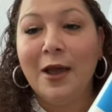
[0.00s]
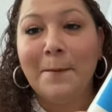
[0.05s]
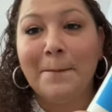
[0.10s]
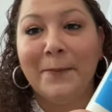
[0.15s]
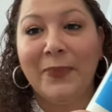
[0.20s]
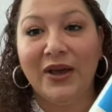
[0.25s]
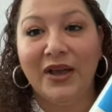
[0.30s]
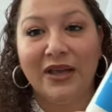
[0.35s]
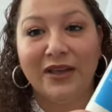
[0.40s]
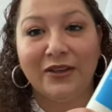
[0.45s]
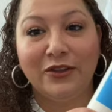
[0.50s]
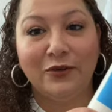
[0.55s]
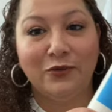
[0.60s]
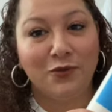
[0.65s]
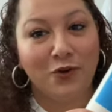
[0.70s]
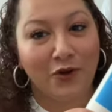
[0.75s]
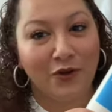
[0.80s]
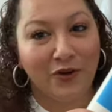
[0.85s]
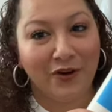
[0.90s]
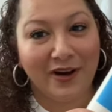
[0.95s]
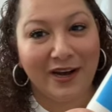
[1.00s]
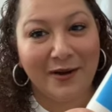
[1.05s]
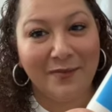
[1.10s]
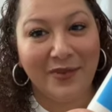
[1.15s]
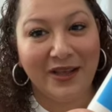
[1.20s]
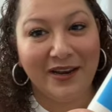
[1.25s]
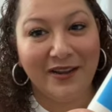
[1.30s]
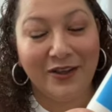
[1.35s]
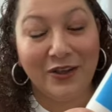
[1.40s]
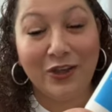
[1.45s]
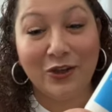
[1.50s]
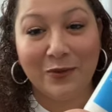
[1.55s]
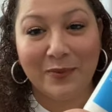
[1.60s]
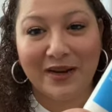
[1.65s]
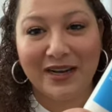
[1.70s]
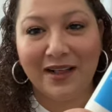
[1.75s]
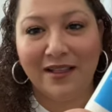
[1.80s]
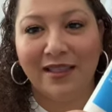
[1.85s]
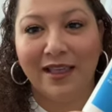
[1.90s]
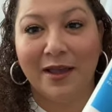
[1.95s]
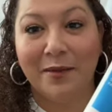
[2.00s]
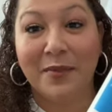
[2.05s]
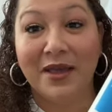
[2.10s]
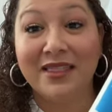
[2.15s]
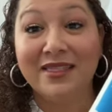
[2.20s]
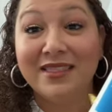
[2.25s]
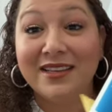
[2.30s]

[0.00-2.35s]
but you know you're going to be in a humid climate,